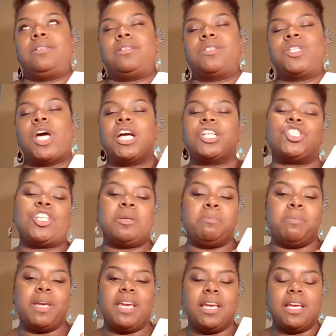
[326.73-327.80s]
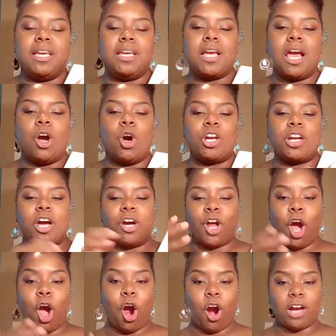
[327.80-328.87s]
touching me on a
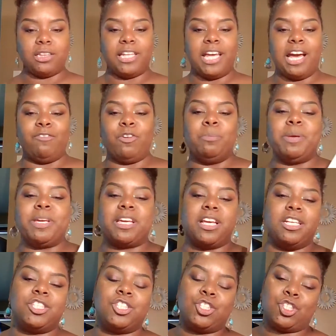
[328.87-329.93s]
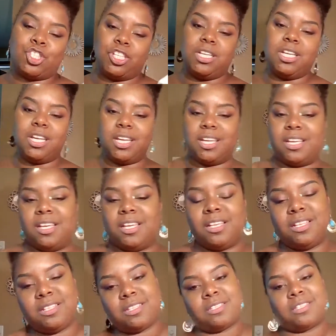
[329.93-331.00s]
heart level, because she
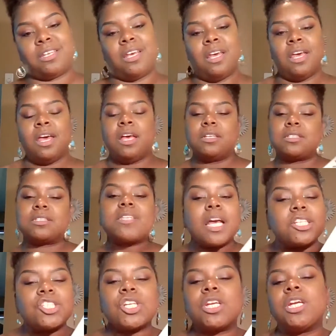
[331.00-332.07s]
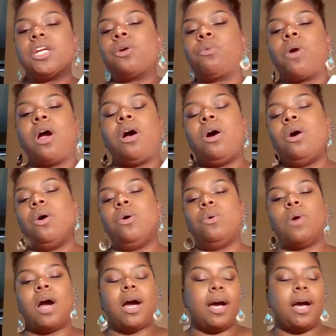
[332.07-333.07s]
is such a hero.